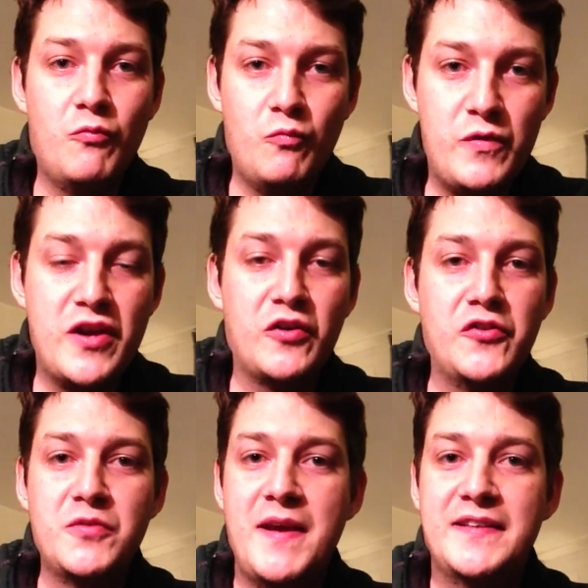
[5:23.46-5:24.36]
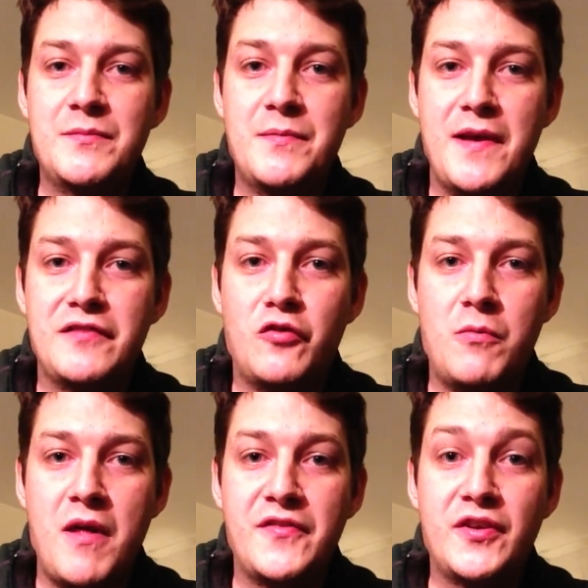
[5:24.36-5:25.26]
we are going to make them the best 4
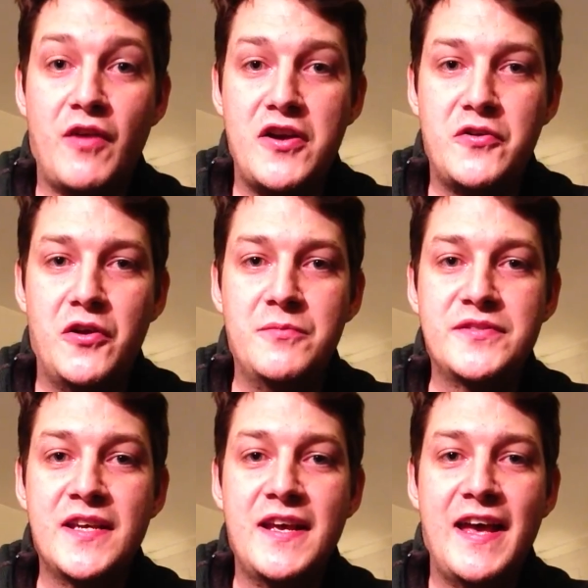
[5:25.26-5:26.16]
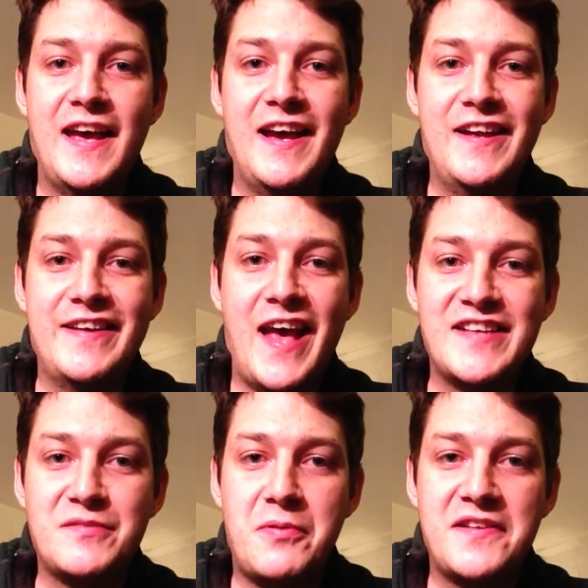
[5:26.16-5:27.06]
months of our terms. And
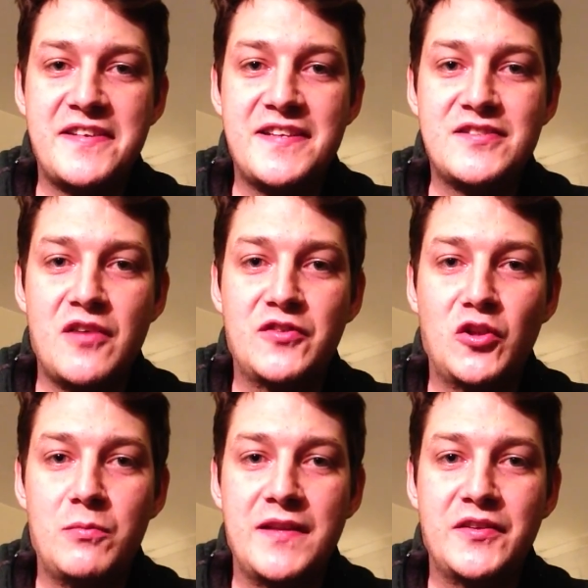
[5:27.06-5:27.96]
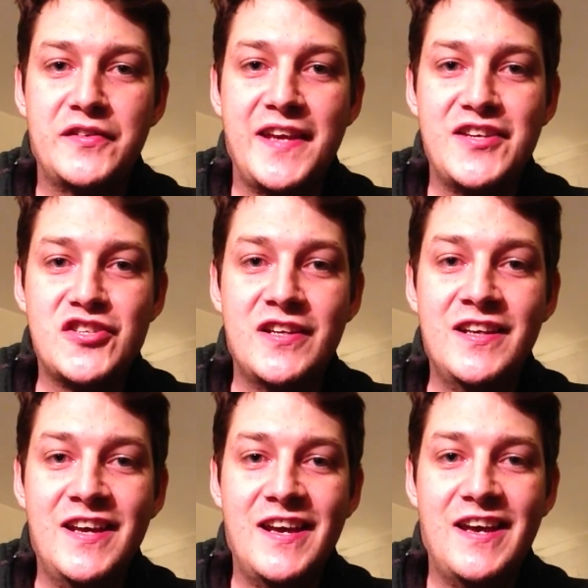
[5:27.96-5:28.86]
as the presidents of the Global Association,
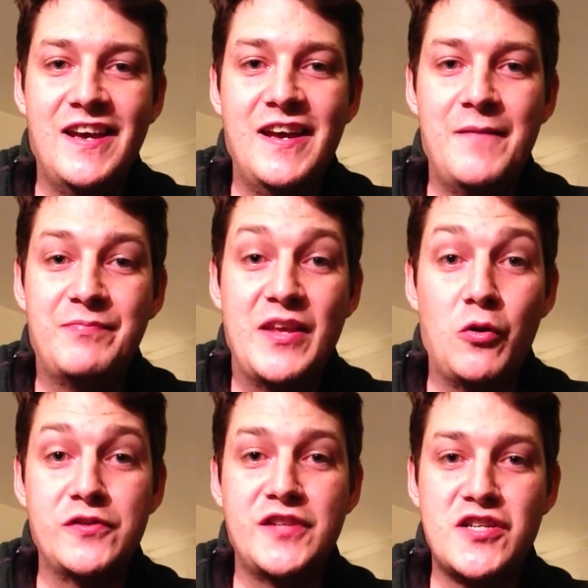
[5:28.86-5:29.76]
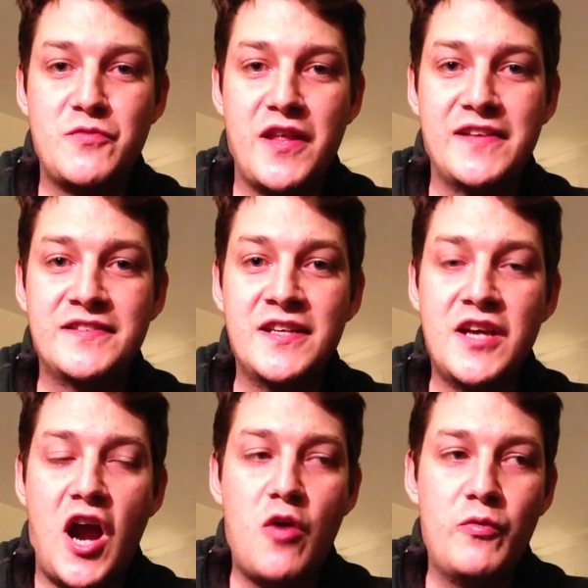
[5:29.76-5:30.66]
it all starts with us.
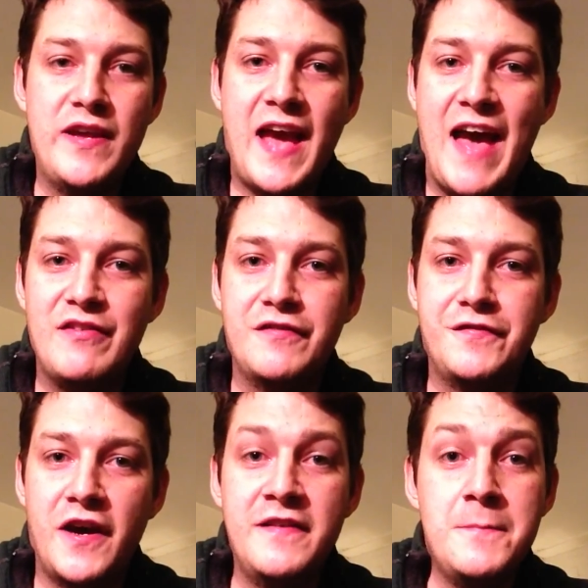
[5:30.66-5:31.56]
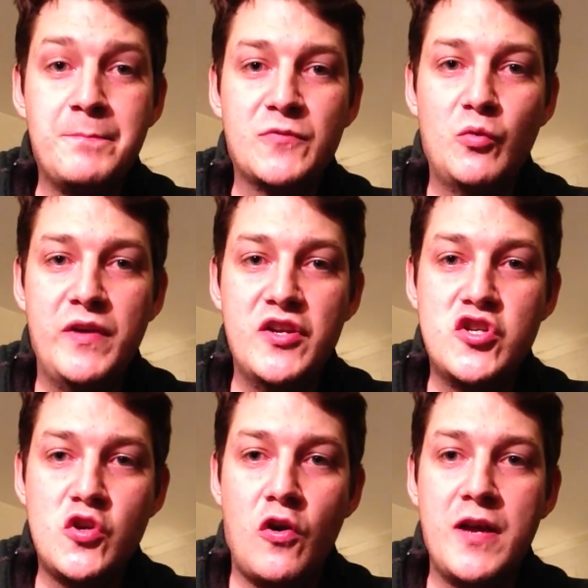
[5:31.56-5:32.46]
Are we having fun? Do we
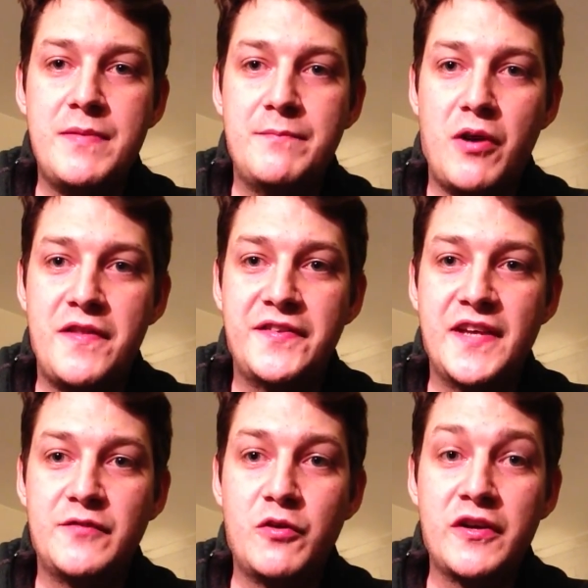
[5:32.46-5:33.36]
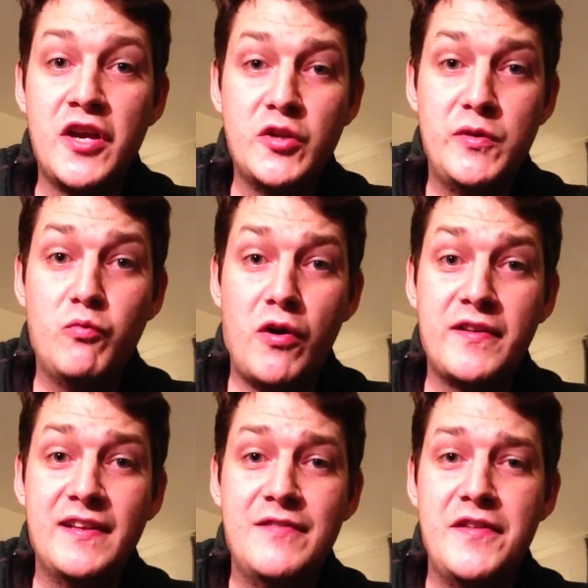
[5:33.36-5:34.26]
enjoy being part of this network? Do we want
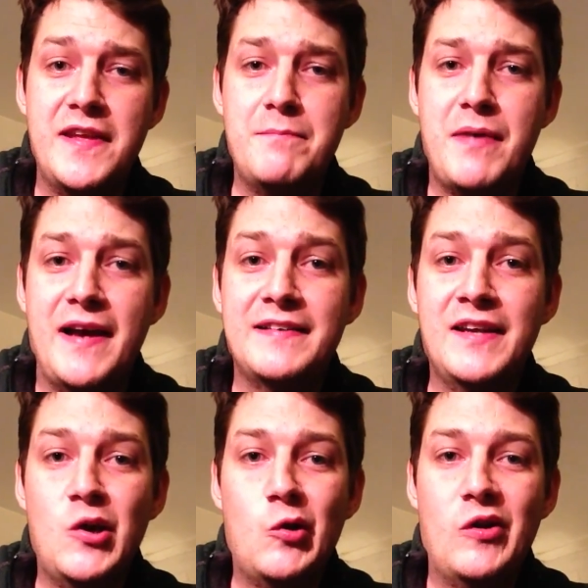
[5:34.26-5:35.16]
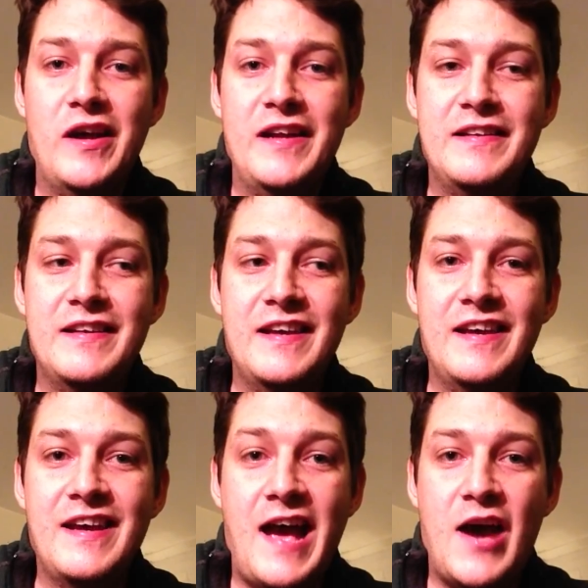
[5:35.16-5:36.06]
to deliver the impact? And
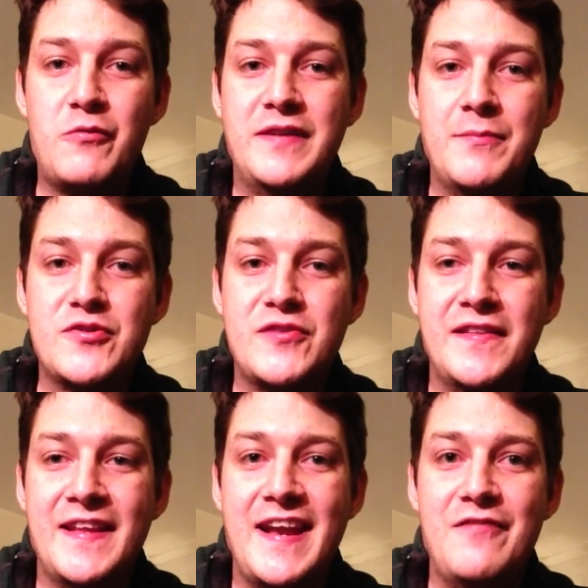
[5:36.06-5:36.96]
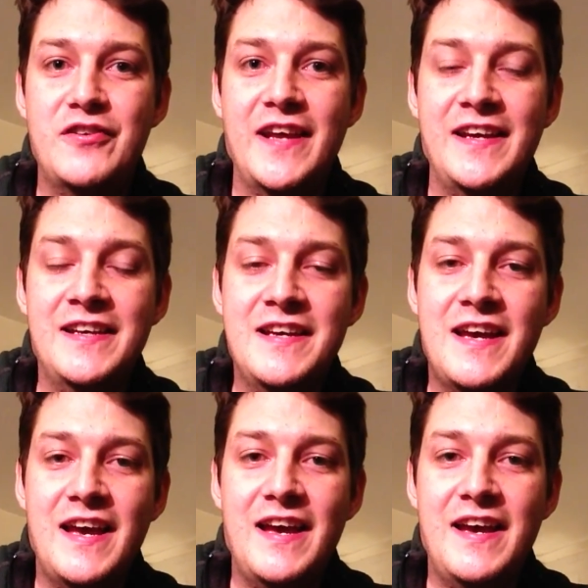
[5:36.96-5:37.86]
how do we demonstrate that every day?
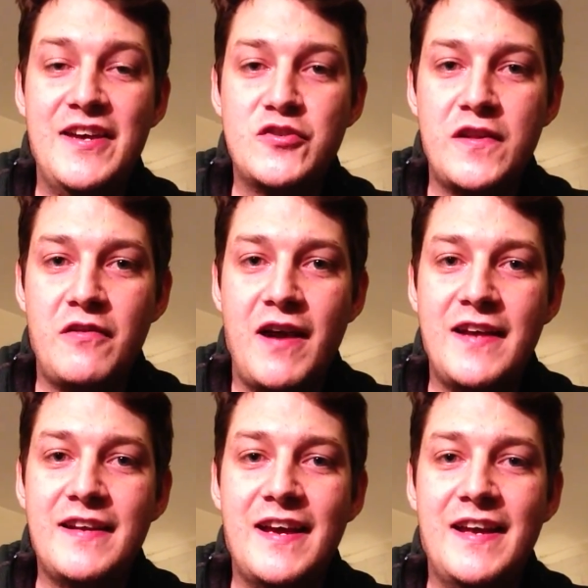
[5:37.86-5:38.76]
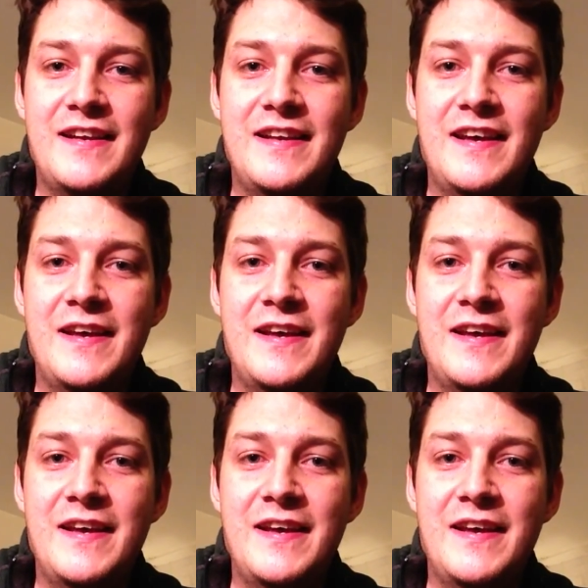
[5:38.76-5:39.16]
Enjoy the ride, and